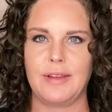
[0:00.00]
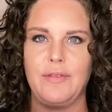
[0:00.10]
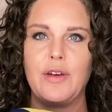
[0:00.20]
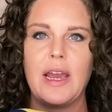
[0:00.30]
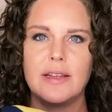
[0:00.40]

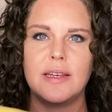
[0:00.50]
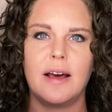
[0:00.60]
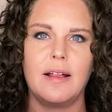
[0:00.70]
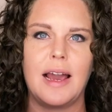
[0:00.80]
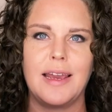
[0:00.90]
If you can't
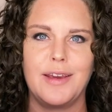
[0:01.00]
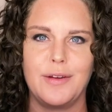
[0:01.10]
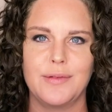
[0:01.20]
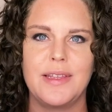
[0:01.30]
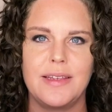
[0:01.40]
tell, I
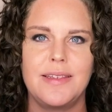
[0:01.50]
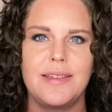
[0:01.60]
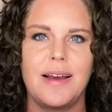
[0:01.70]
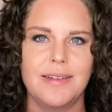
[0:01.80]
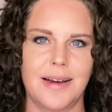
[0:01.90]
use this
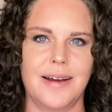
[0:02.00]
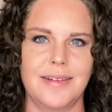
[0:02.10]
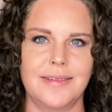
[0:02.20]
a ton.